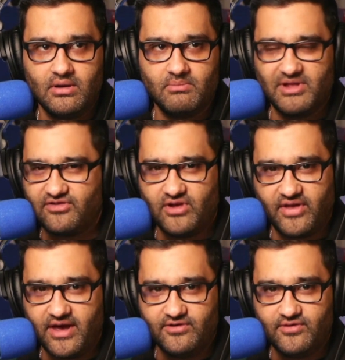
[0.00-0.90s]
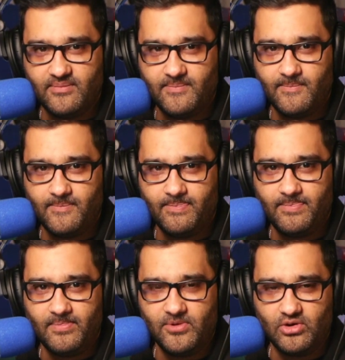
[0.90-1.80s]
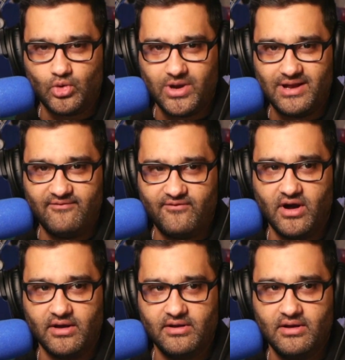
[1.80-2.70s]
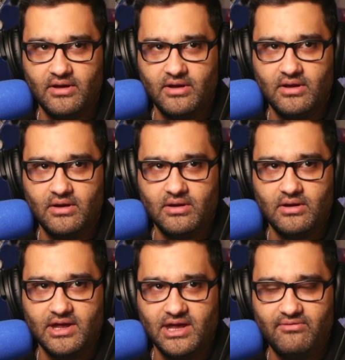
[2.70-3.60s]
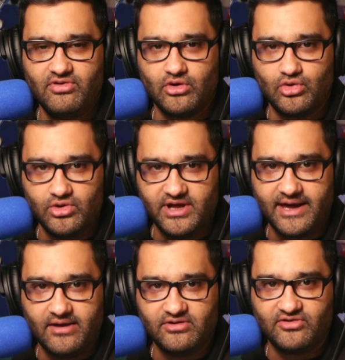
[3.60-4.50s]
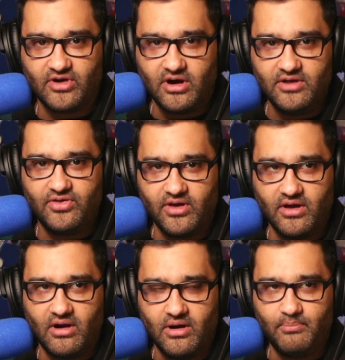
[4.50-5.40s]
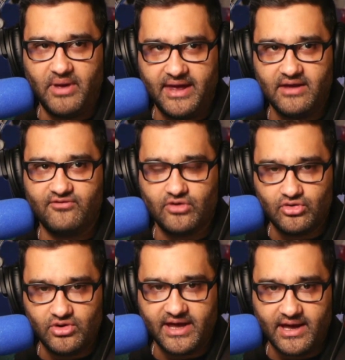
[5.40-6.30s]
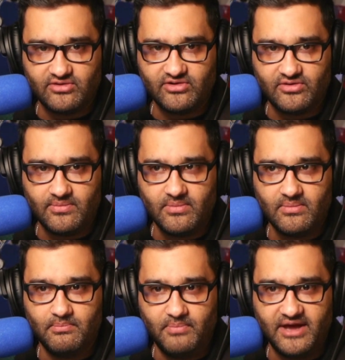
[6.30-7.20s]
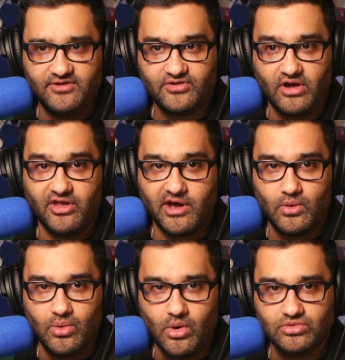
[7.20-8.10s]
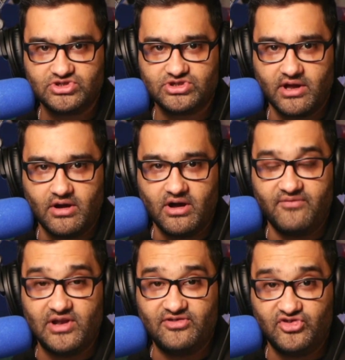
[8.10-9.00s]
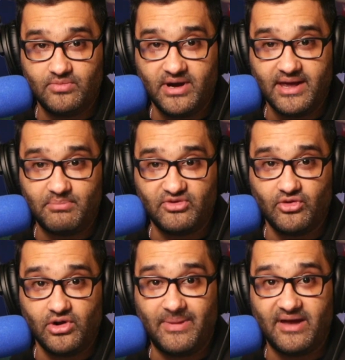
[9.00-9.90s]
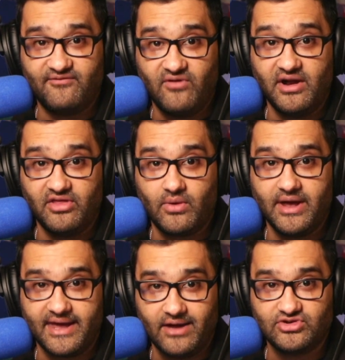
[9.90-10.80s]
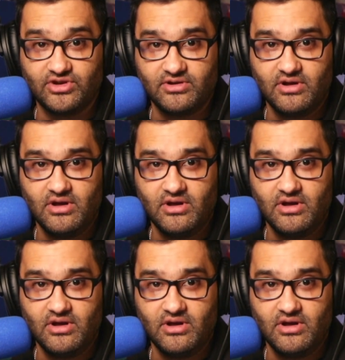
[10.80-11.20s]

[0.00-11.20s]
But that's not the case. You'll quickly find even the good accountants, I think I'm paying for a good accountant based on the quotes I got. If you listen to my episode about finding the right accountant,